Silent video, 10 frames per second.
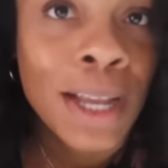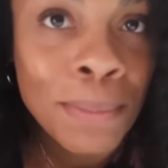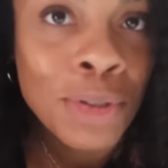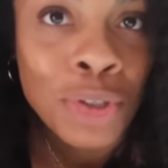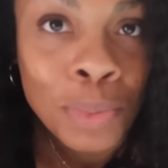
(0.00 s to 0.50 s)

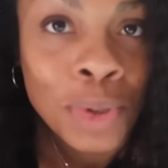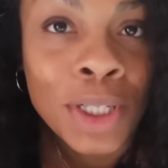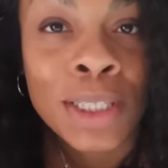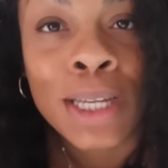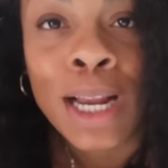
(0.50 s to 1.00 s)
I'm super
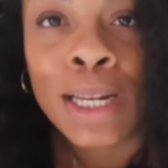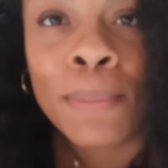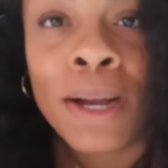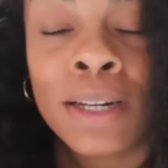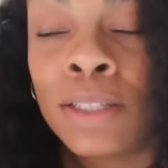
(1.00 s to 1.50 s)
excited
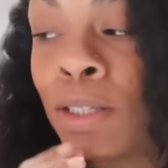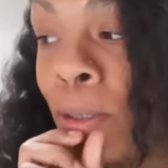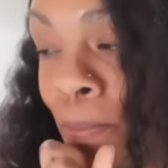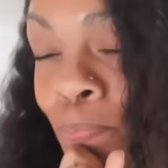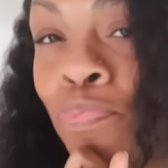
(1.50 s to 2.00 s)
about it.
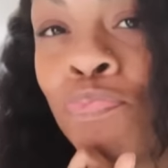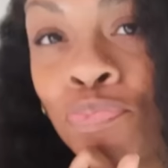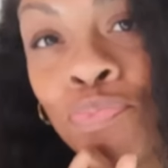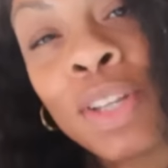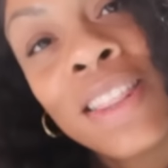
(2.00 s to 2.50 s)
So
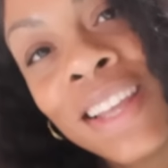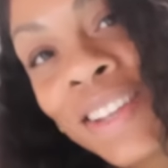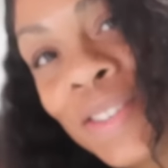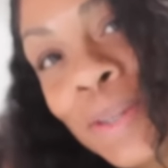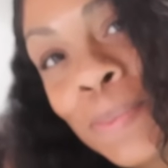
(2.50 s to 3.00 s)

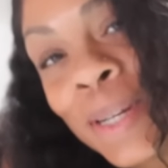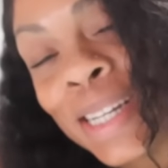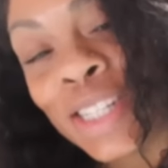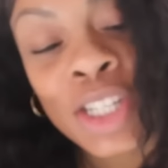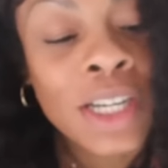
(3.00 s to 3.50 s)
thank you so
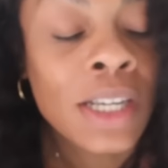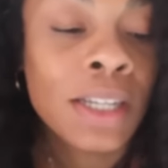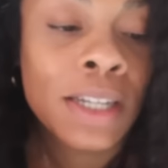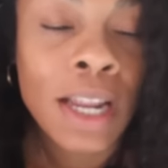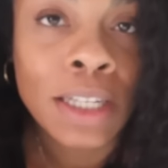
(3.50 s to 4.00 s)
much.
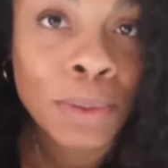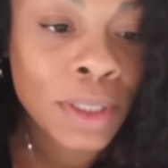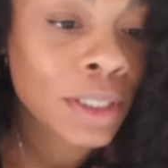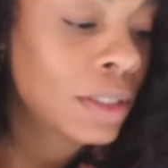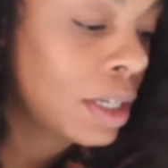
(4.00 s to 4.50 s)
Next, we're
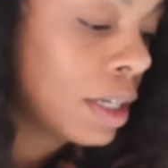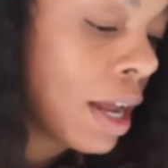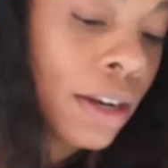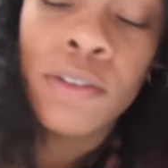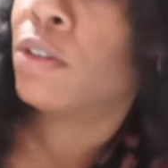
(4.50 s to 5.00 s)
gonna go ahead. I don't